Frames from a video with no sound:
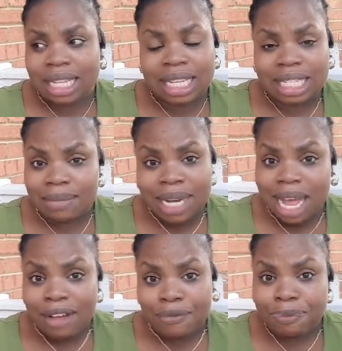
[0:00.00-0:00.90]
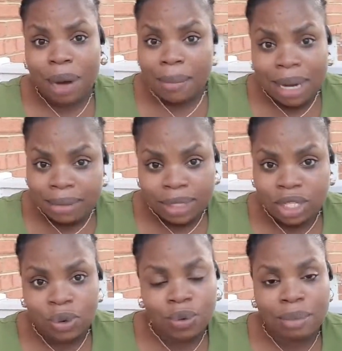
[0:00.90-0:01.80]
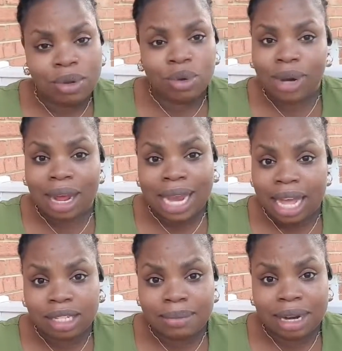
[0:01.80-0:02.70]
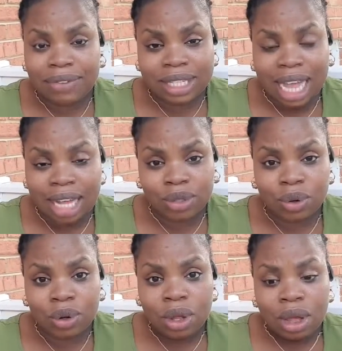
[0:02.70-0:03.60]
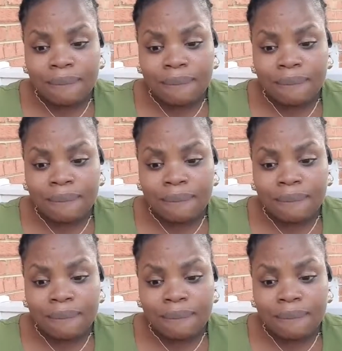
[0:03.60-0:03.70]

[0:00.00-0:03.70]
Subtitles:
think some not have problems too when we would have like somebody to talk to?